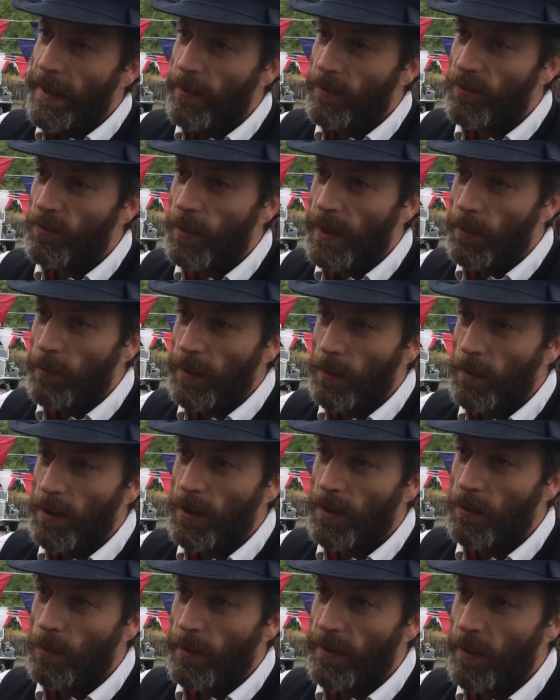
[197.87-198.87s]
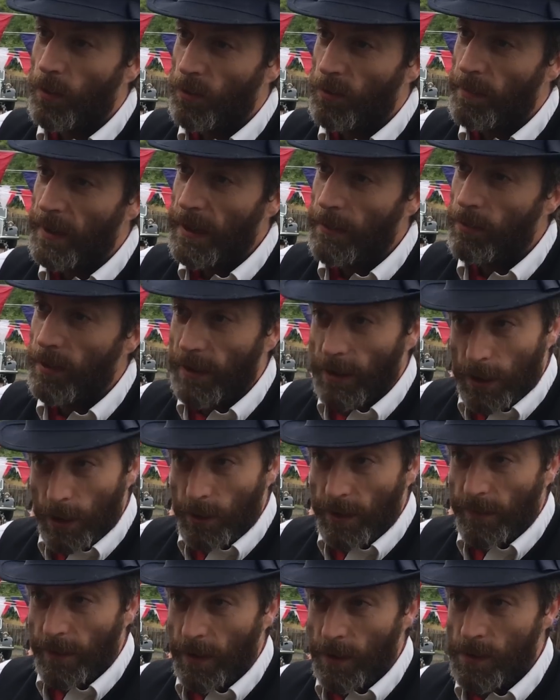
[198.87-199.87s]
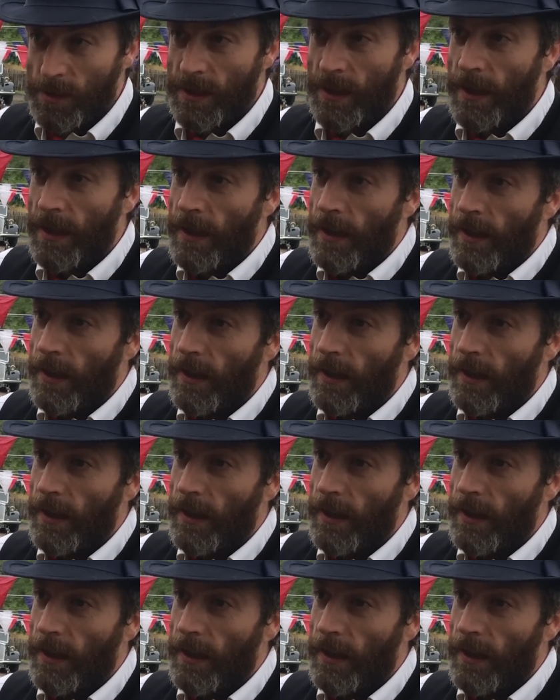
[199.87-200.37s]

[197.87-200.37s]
house where we work with older people, including those